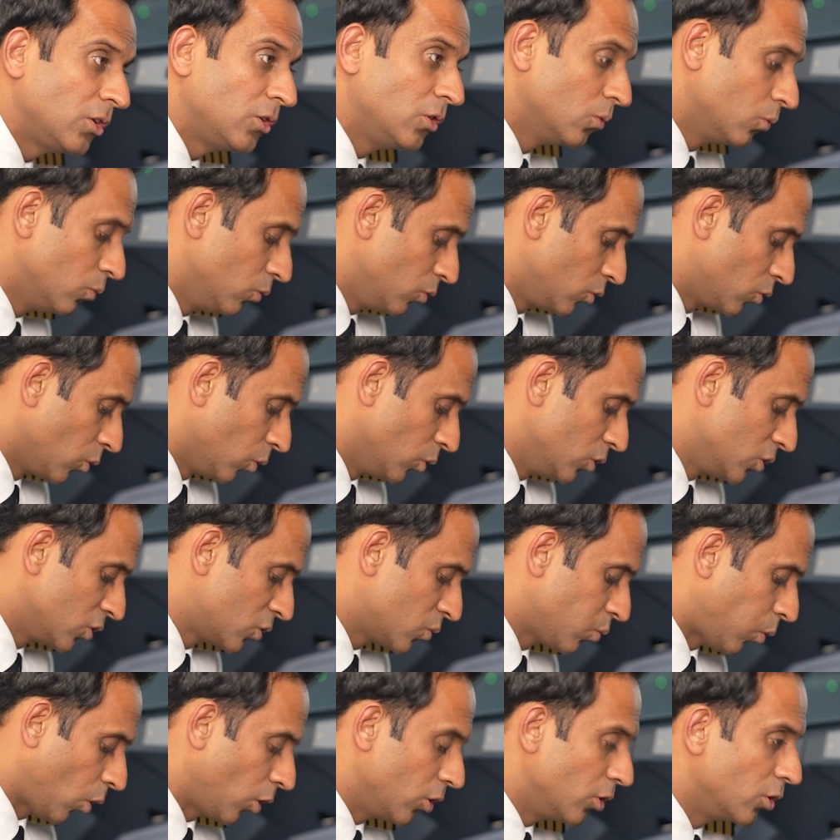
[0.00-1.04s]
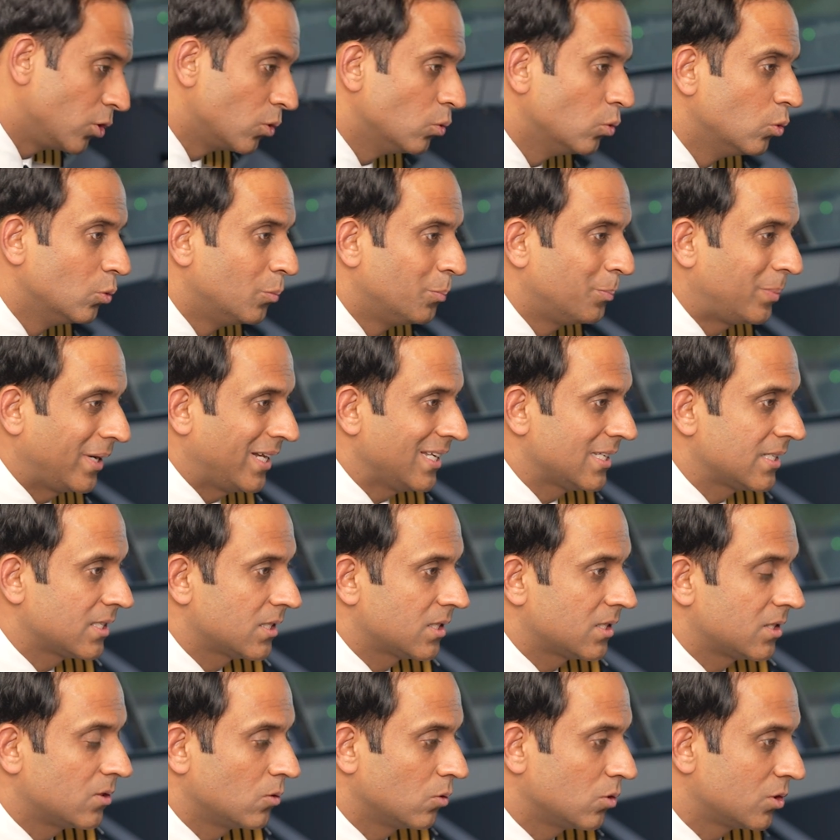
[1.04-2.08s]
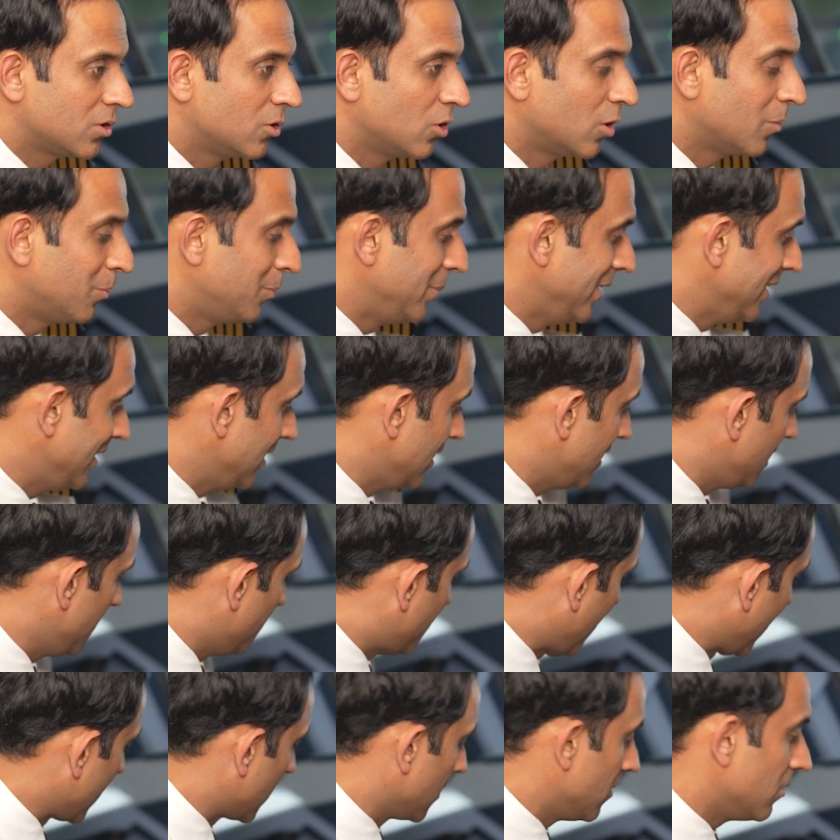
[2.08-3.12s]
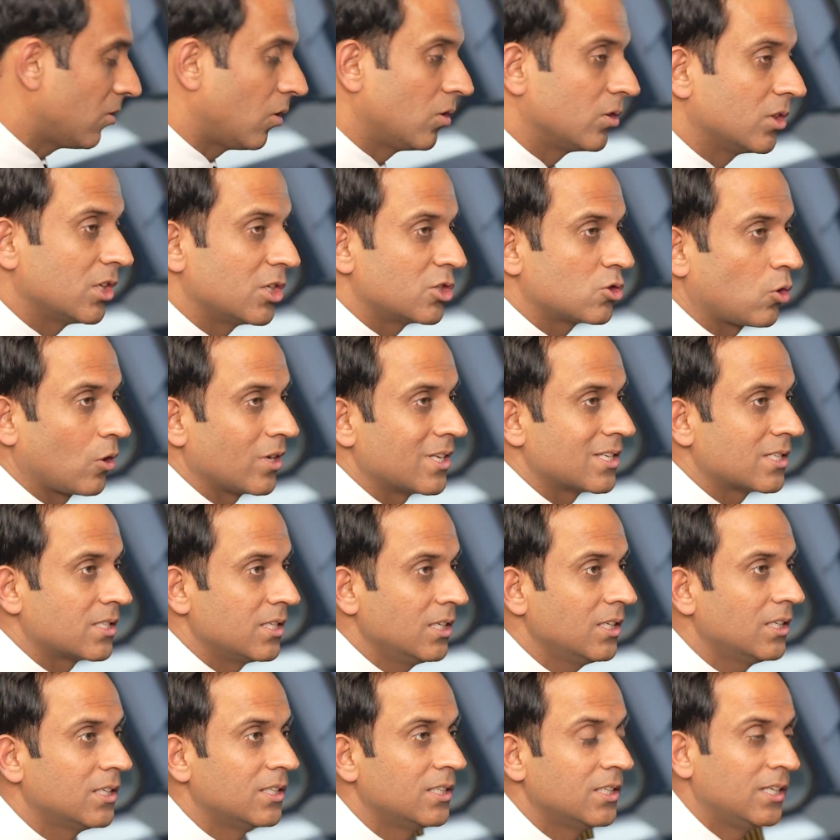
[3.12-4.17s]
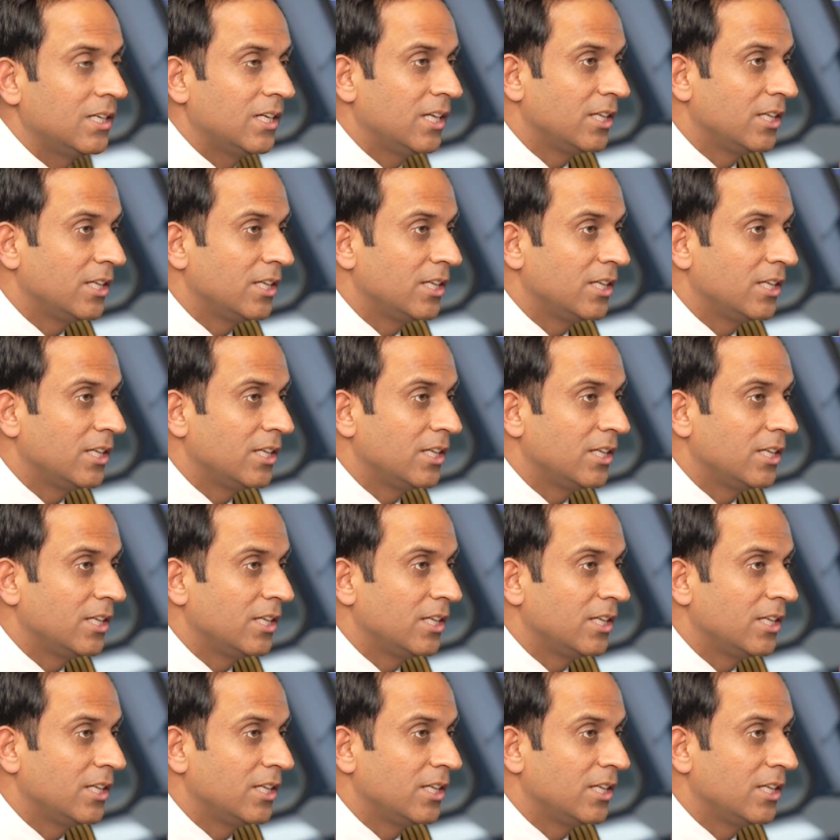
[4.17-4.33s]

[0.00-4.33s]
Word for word: you don't want to press those your P T T button on the joystick.